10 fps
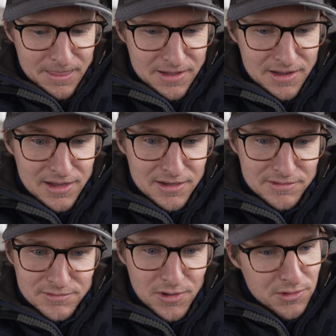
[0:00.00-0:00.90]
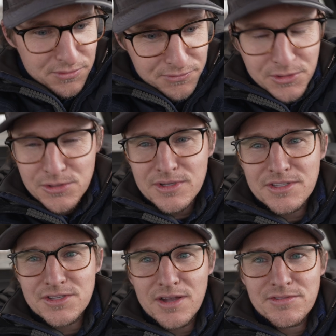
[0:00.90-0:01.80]
All the
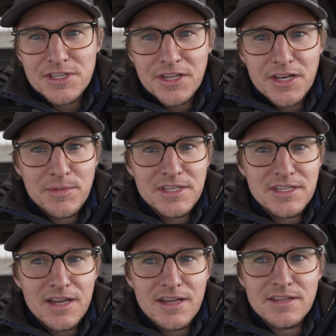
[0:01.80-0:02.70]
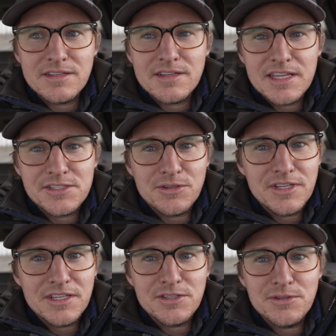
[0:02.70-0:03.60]
fluids are obviously going to be done. I still
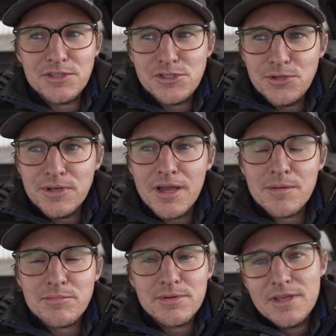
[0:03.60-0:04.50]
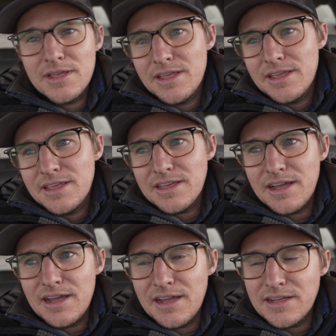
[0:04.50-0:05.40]
need to do the tune-up,
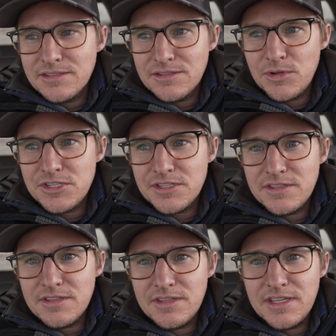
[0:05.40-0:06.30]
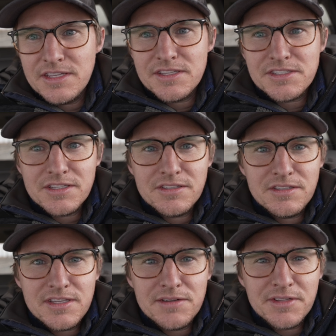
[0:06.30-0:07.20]
which it's
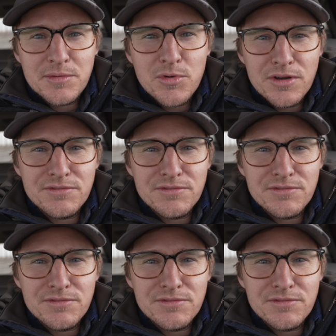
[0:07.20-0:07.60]
definitely more